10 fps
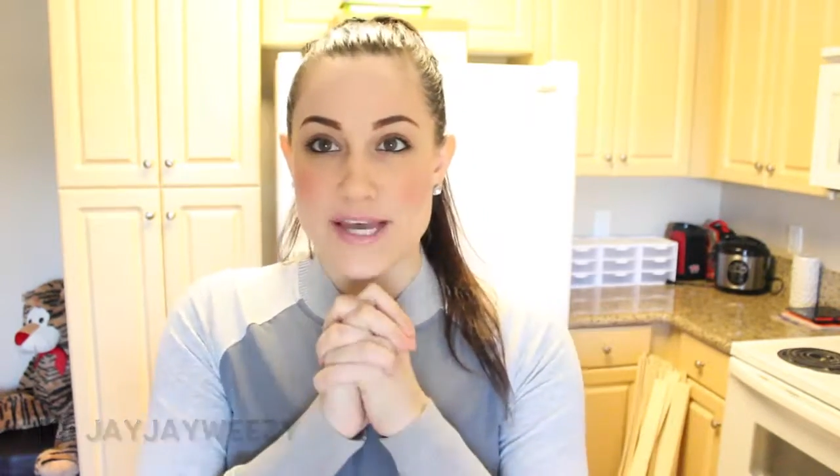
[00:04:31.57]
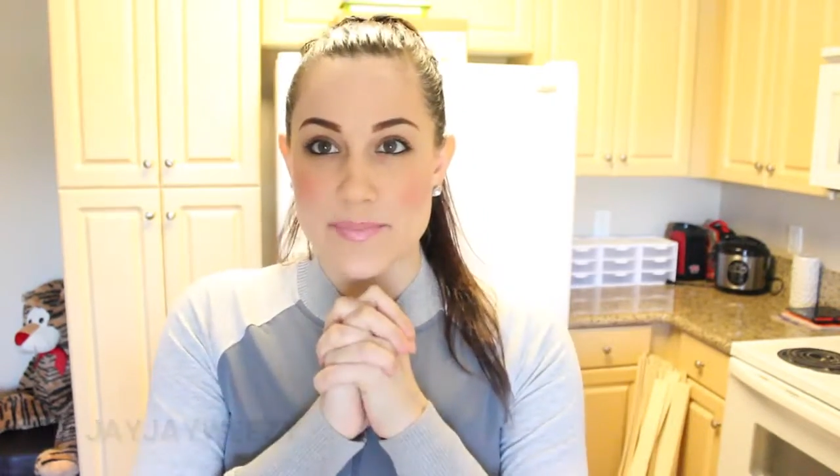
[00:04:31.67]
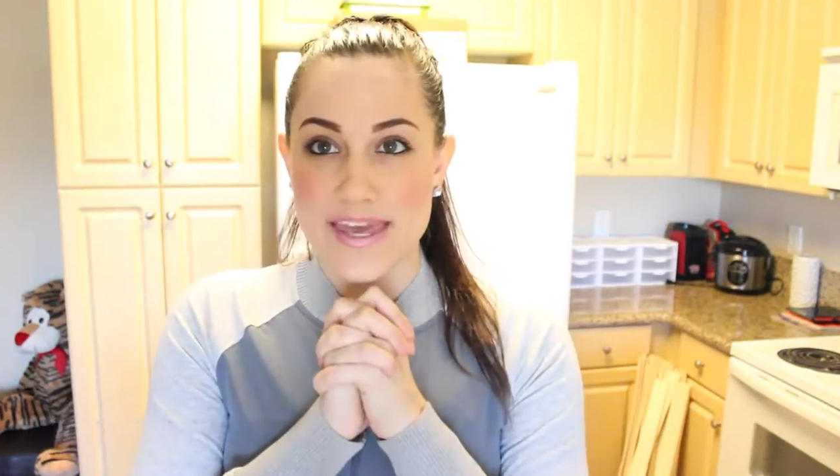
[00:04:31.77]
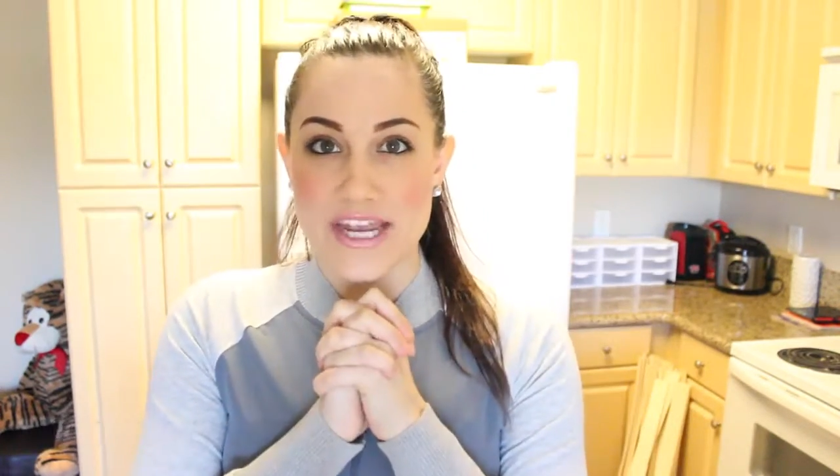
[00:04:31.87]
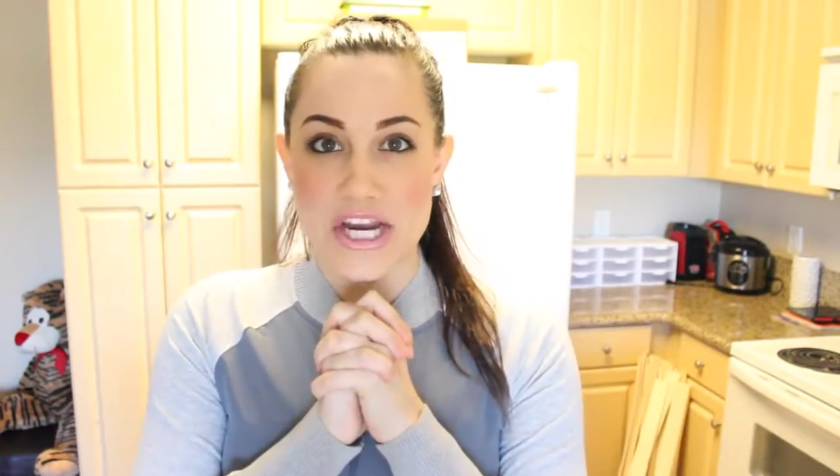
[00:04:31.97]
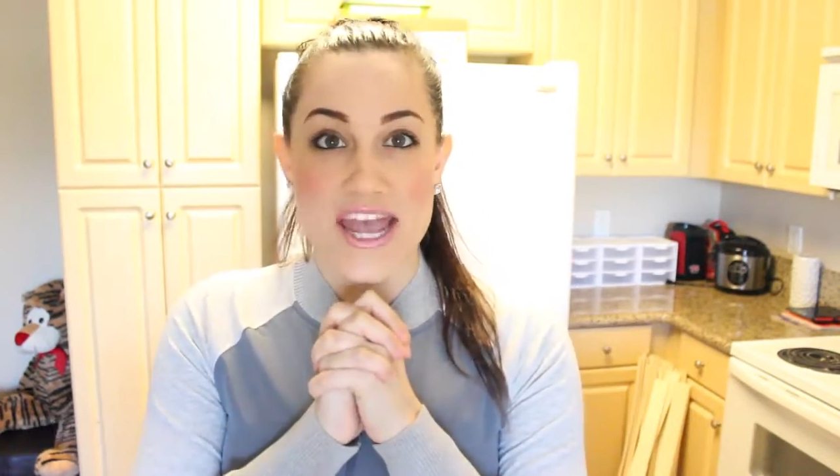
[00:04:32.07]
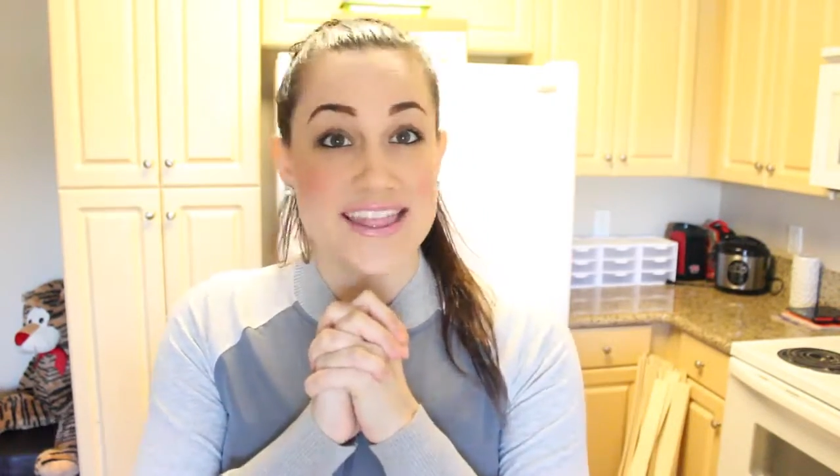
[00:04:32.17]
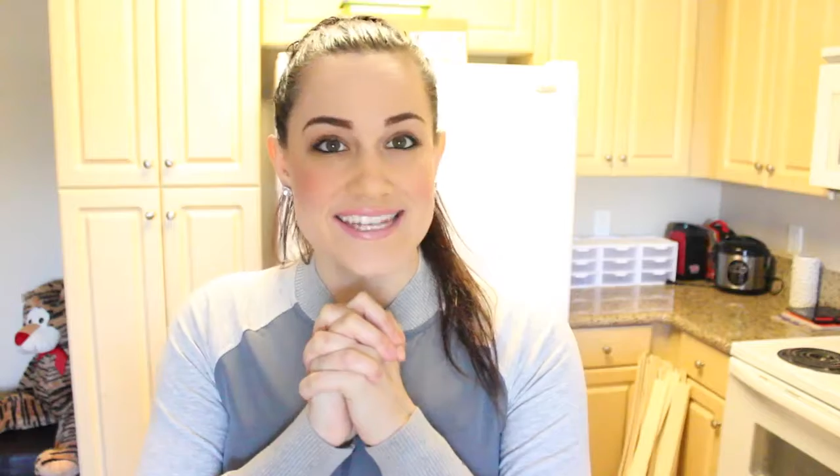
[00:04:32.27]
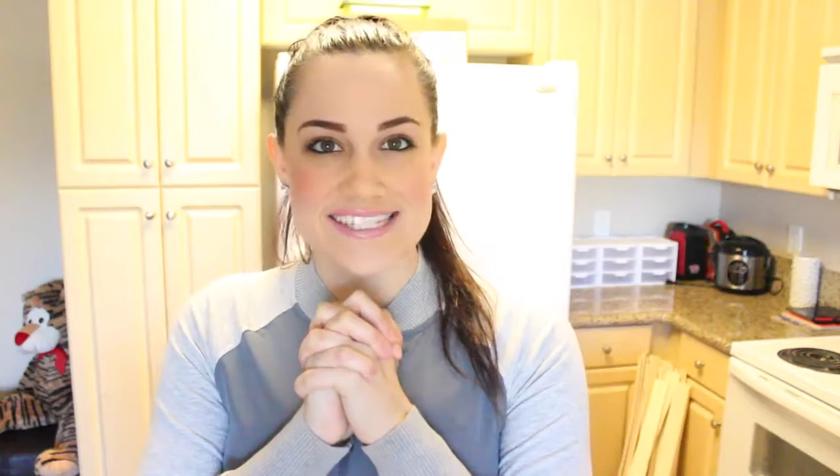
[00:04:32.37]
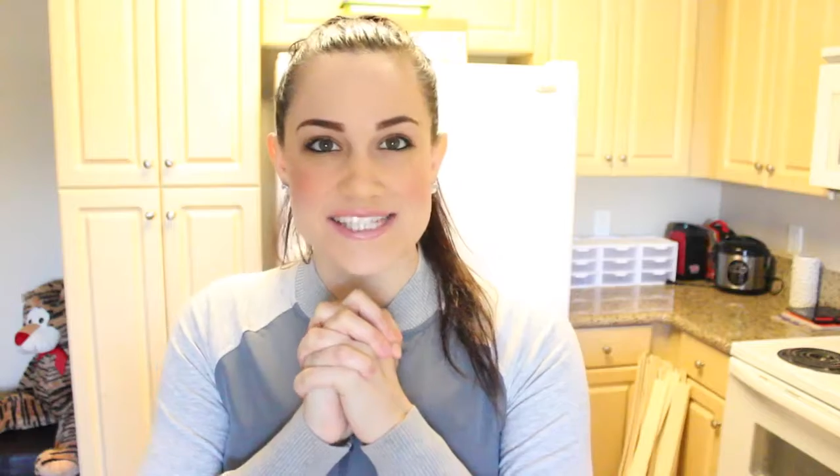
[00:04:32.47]
up here
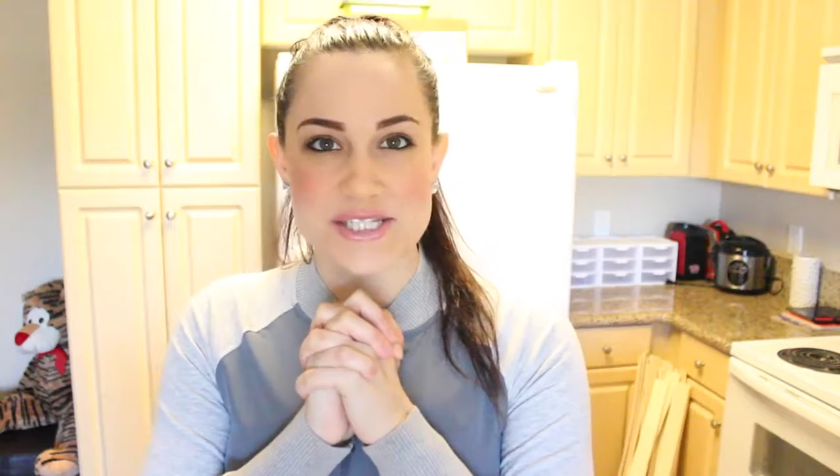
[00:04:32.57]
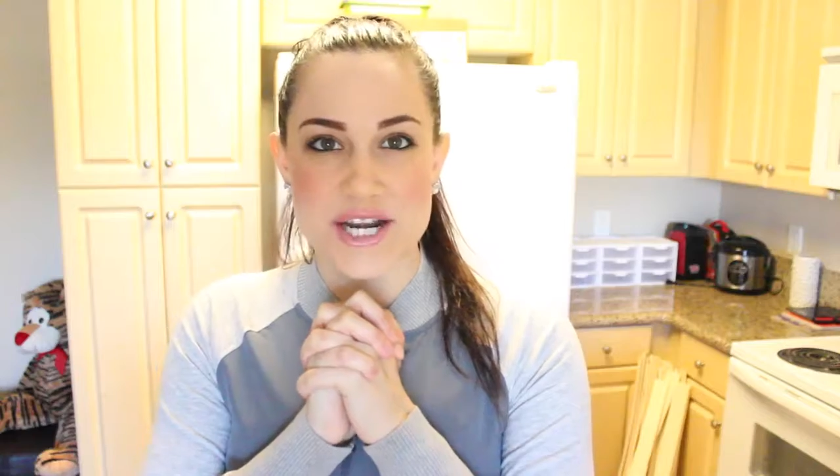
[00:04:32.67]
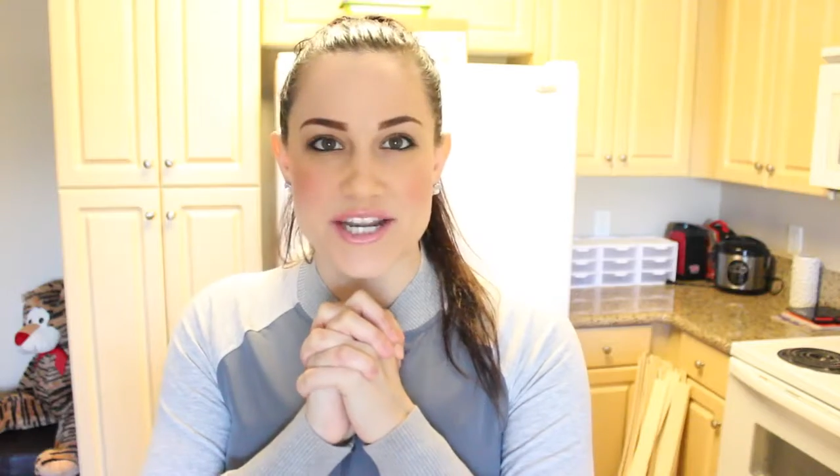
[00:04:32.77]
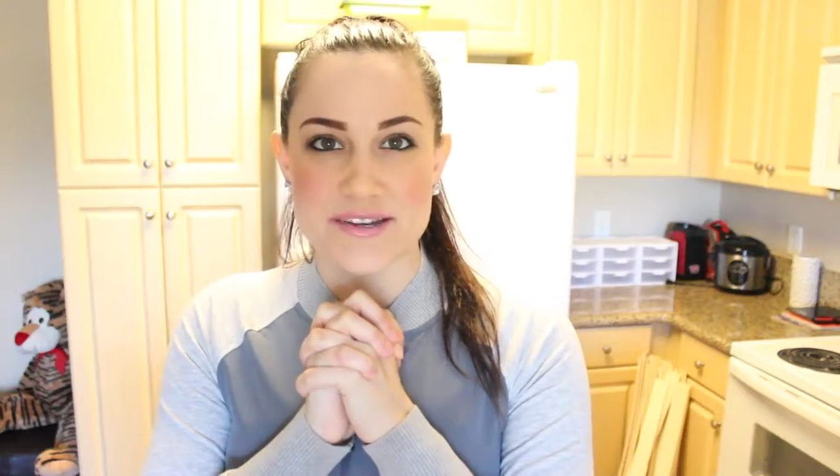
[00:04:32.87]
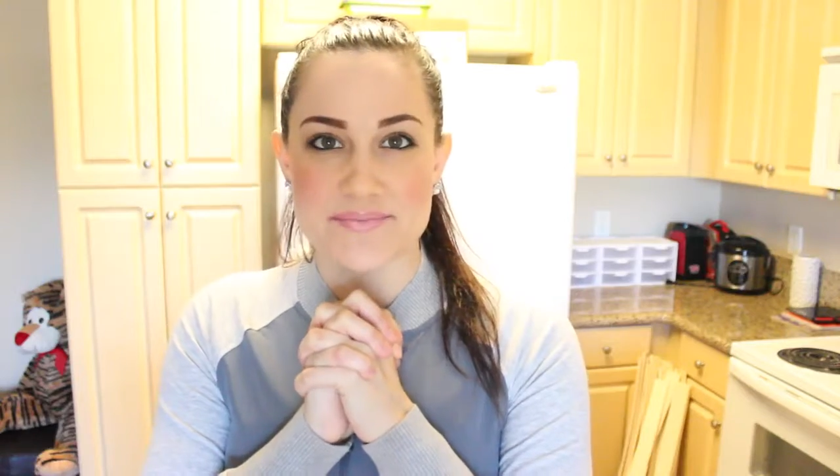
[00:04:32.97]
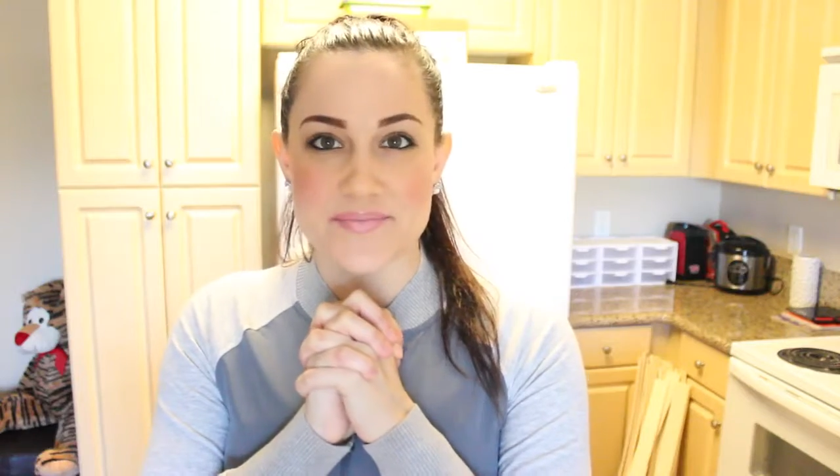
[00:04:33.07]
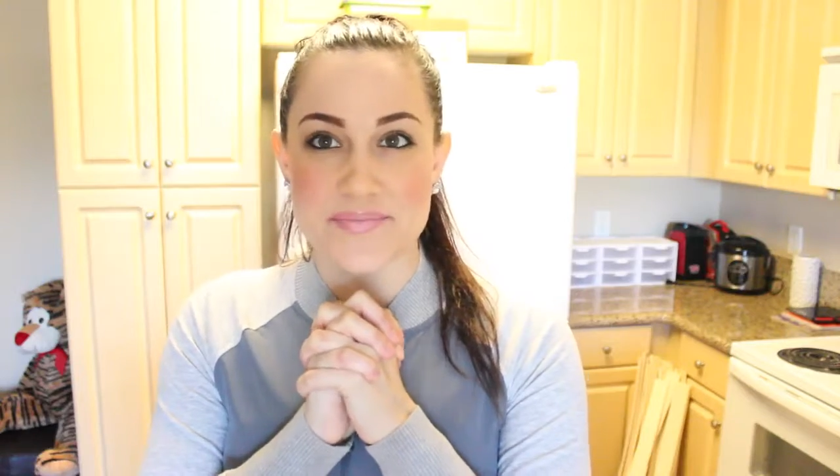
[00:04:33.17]
and let's get started.